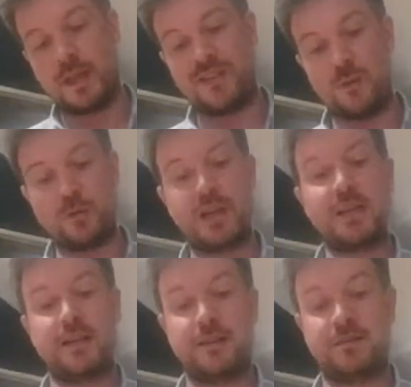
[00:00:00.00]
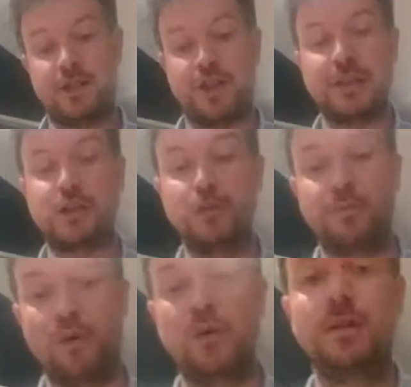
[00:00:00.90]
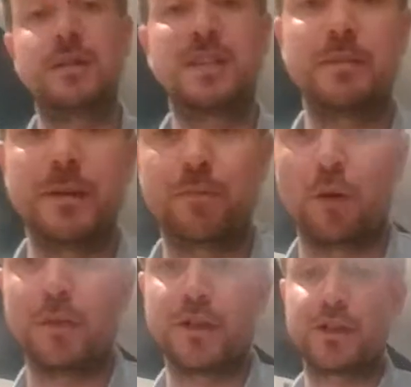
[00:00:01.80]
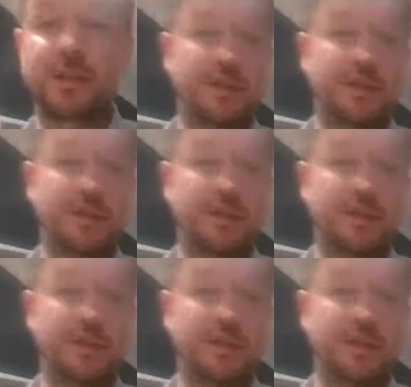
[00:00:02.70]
If you would like a churrasco book to be published,